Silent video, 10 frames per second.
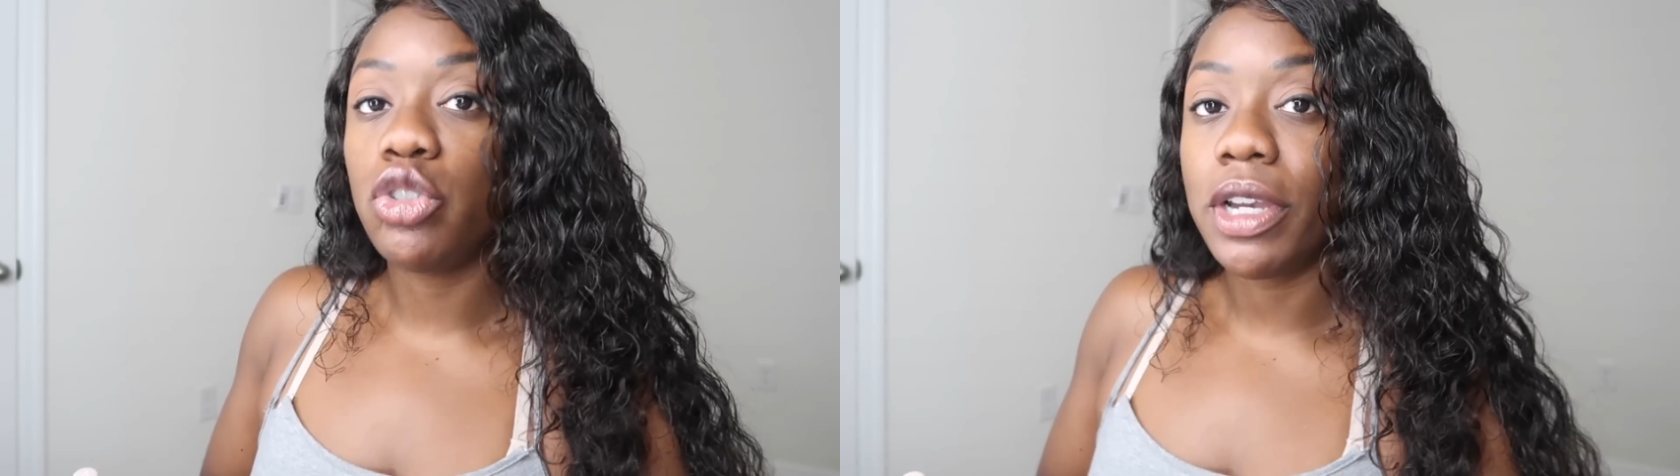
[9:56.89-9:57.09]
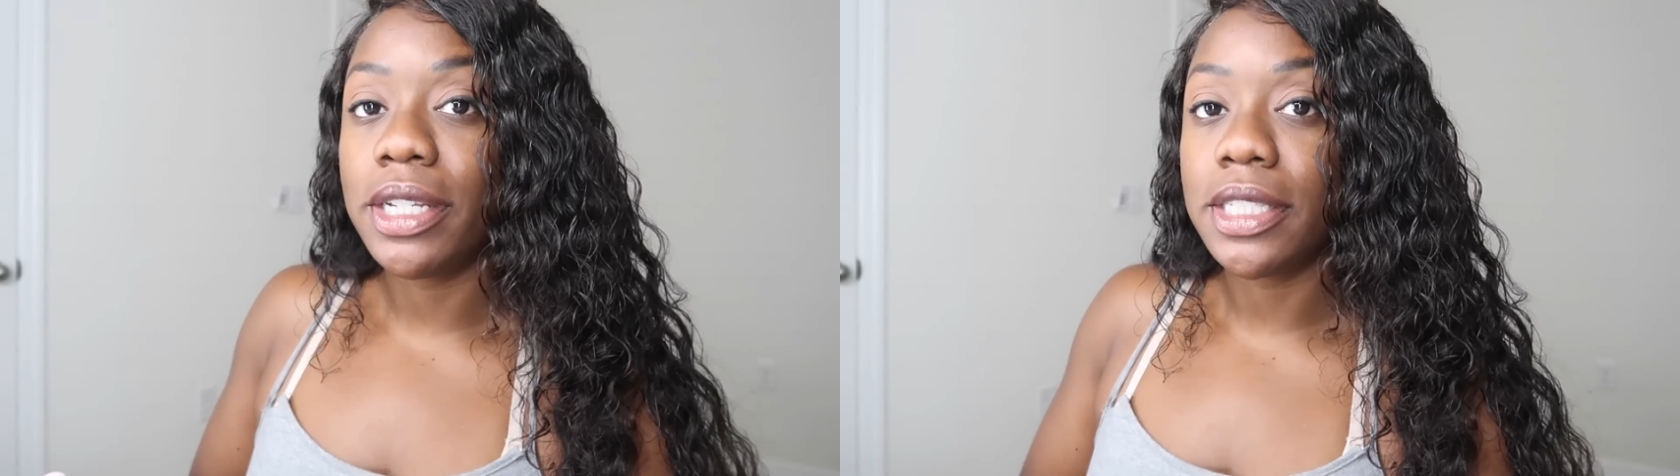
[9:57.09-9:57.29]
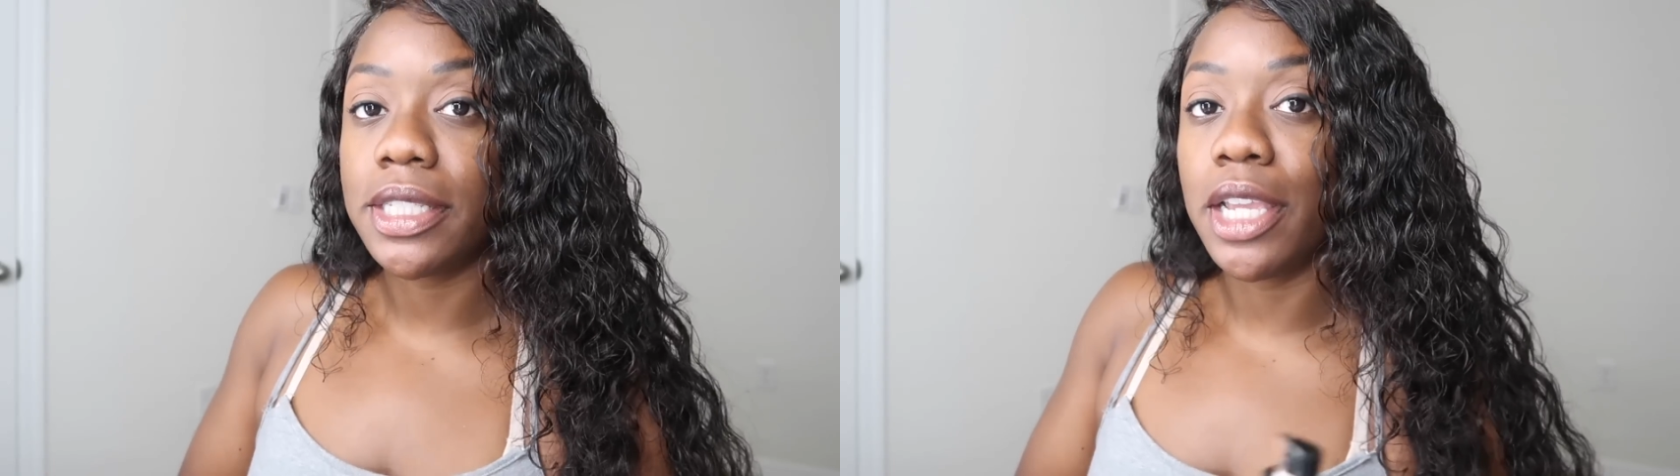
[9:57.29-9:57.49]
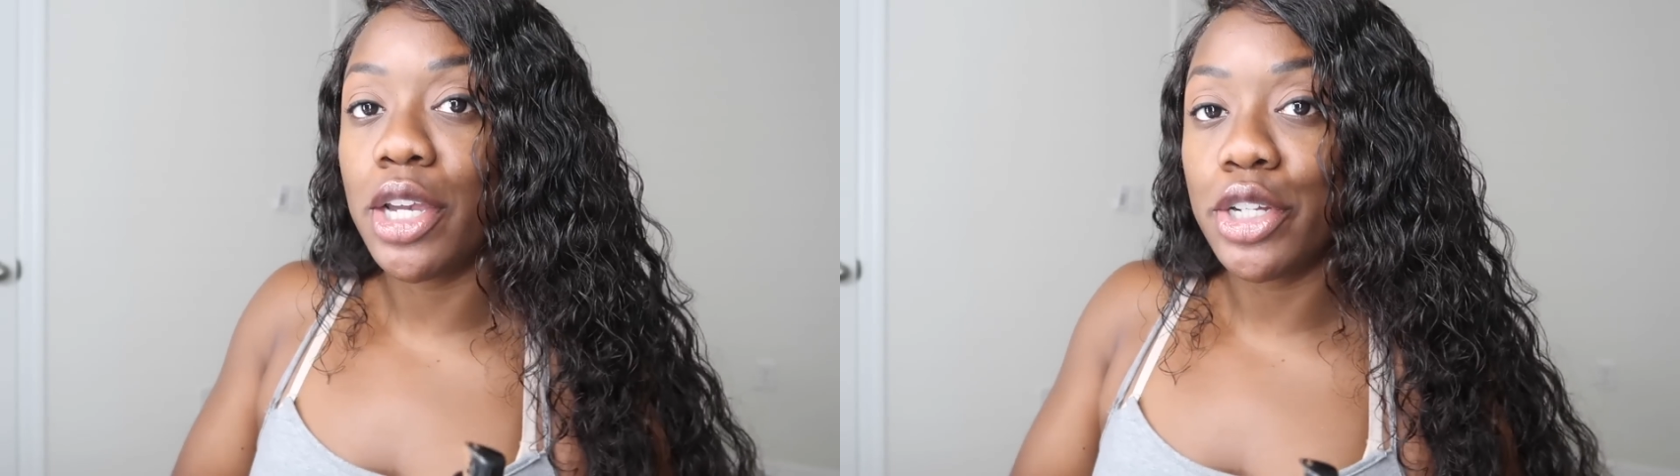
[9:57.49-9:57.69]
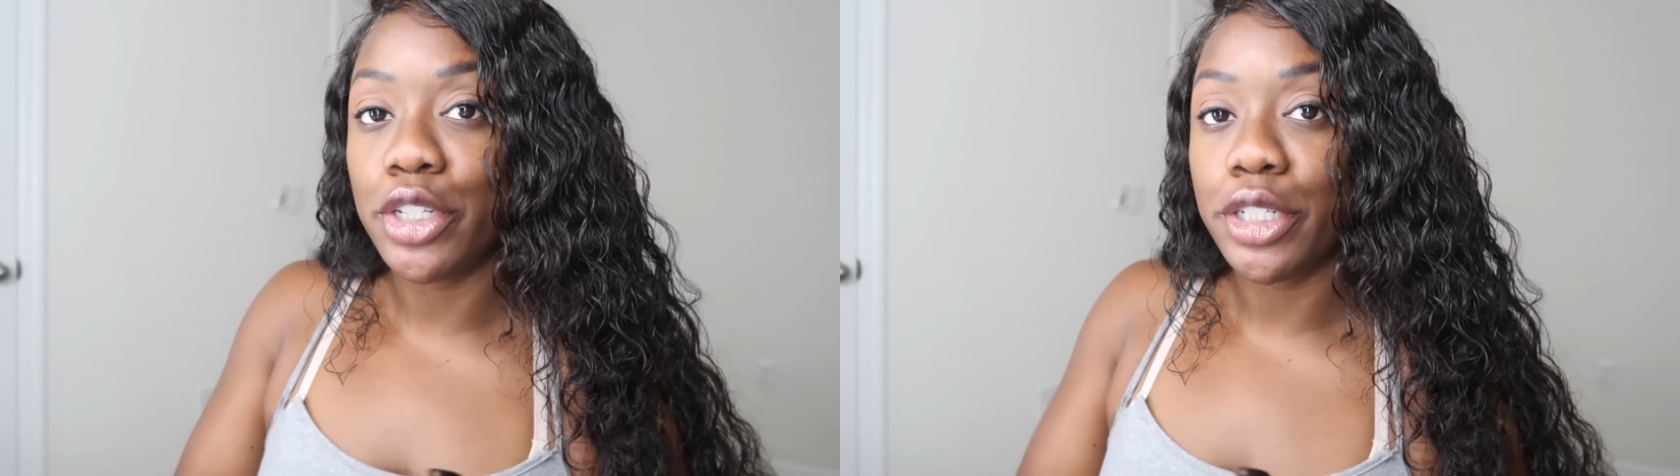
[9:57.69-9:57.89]
trying to stay
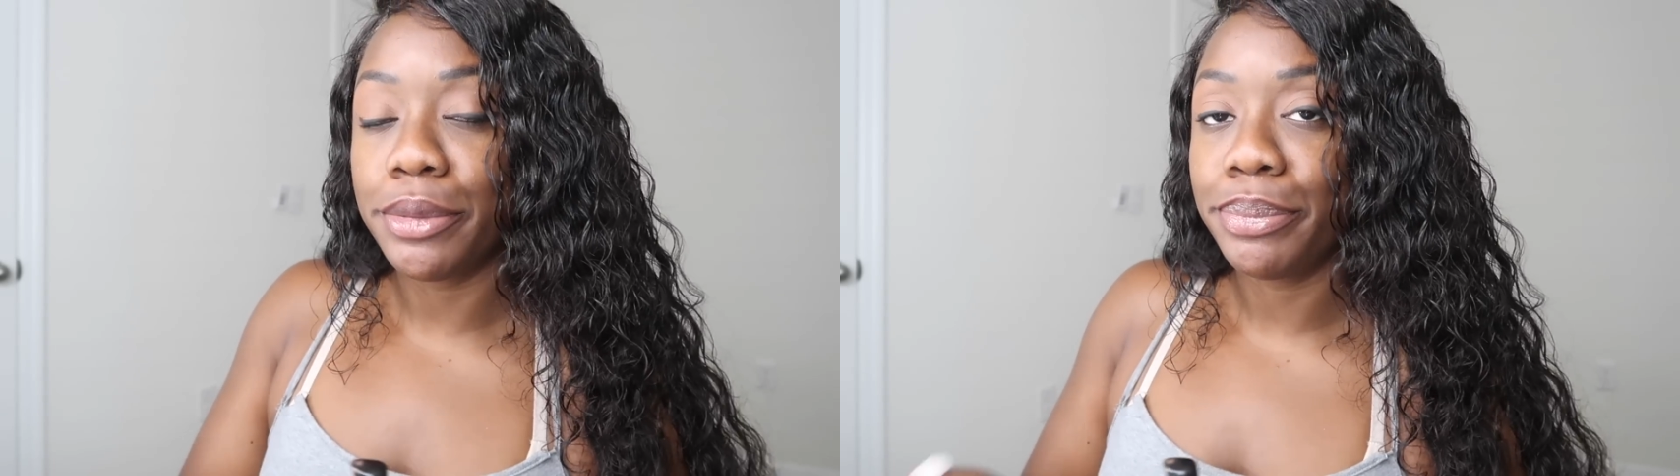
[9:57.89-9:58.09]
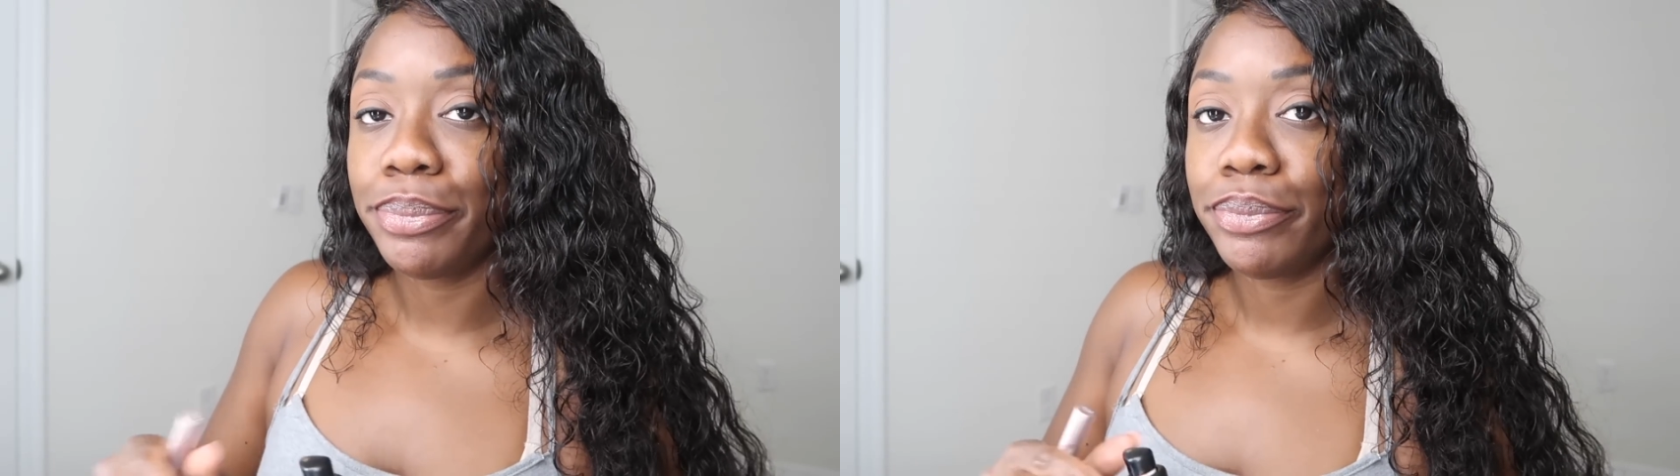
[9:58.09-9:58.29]
under